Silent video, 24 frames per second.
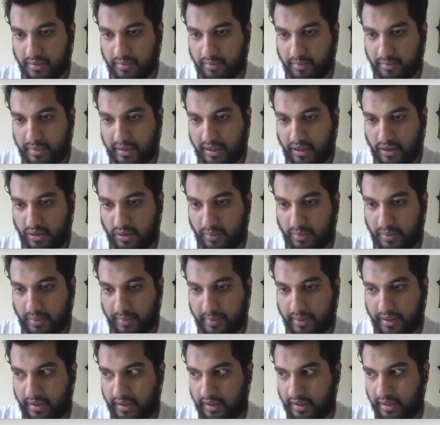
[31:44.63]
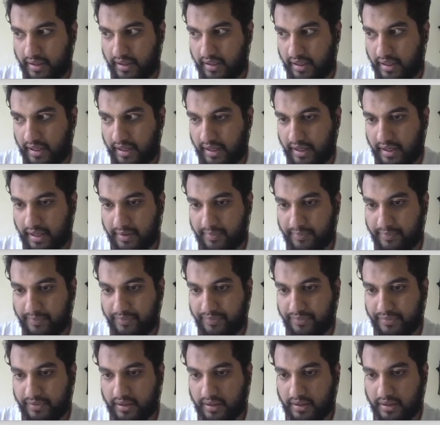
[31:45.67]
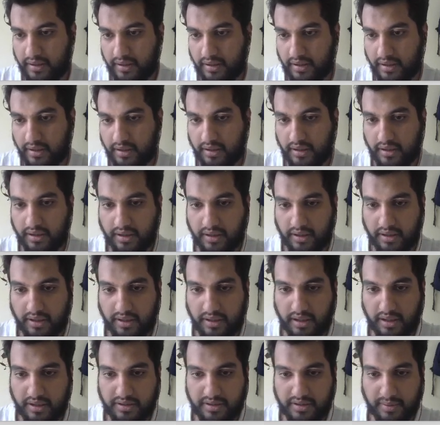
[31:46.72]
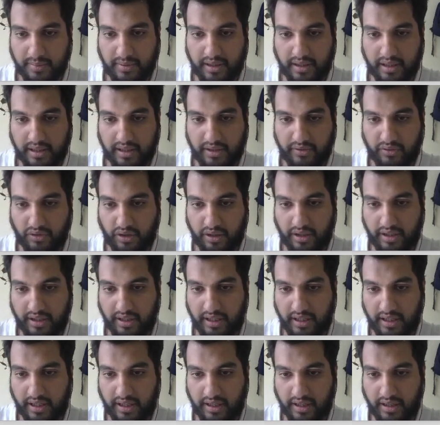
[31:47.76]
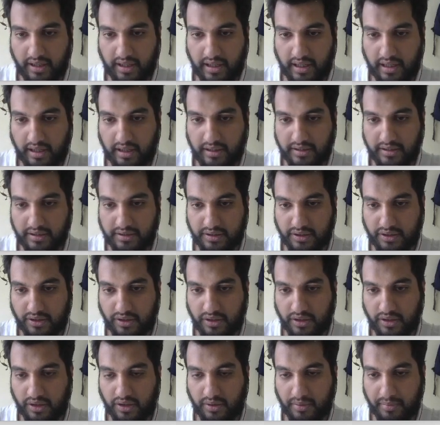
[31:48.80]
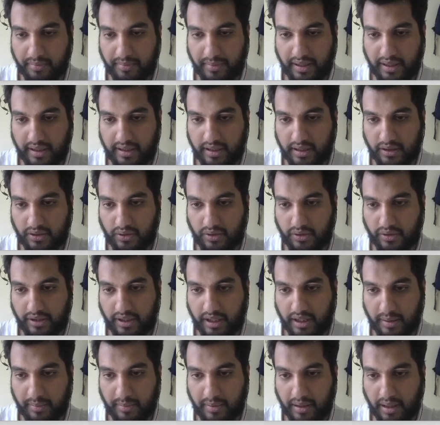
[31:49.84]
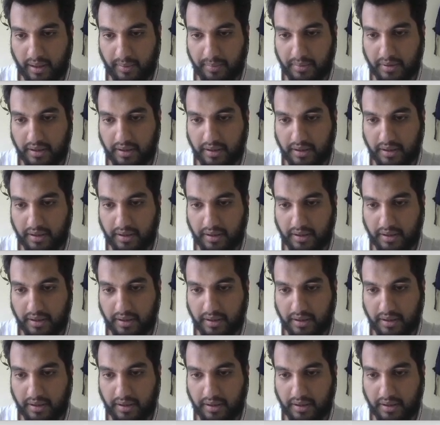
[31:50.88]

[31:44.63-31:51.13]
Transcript: B complement A. Similarly for dA, I'll just make a K map,